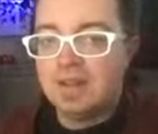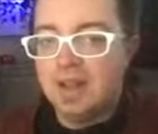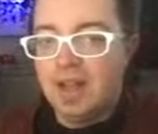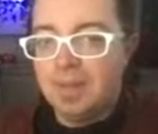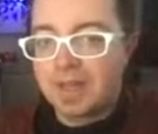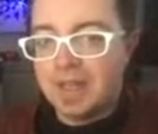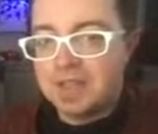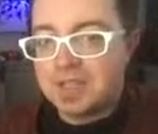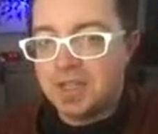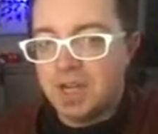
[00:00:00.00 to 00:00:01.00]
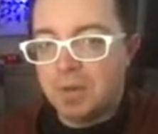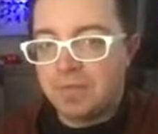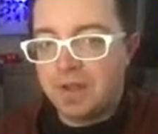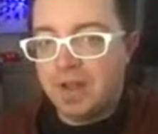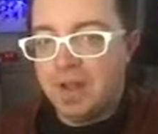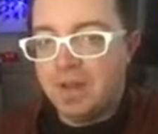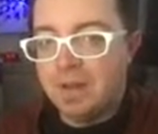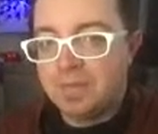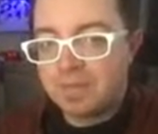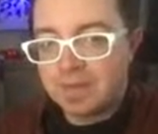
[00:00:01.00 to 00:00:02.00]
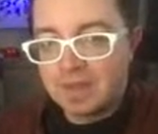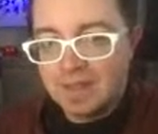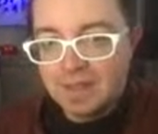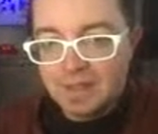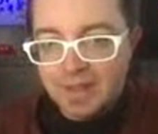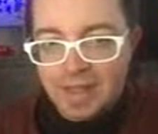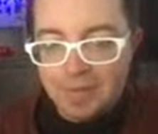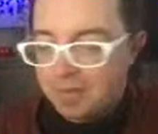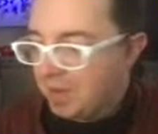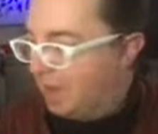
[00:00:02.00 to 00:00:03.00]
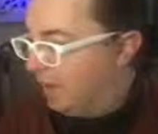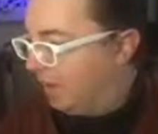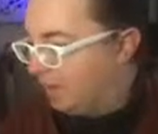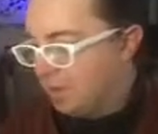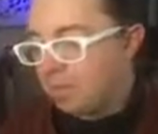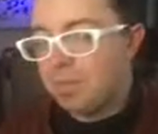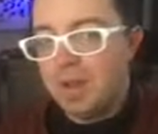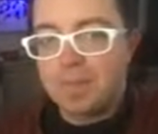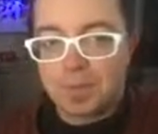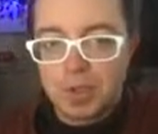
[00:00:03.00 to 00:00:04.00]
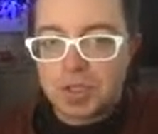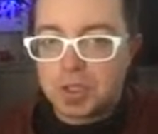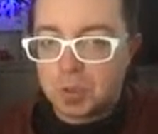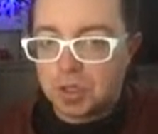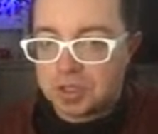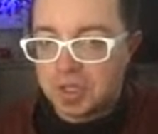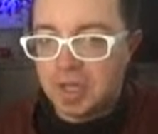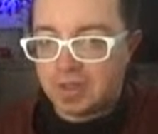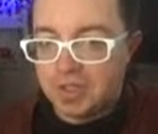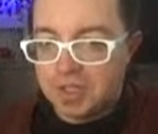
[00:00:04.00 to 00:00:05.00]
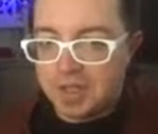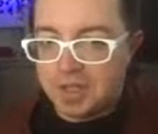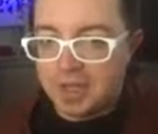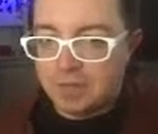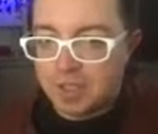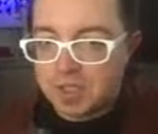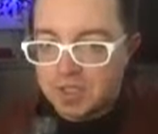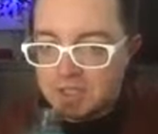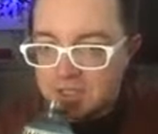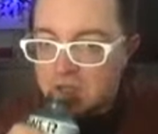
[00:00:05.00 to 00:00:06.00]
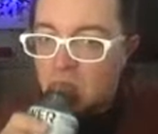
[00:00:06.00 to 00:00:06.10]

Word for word: Uh, Mackenzie, no, we've, uh, yeah, we've, uh, the in-person tours are likely shut down for the season.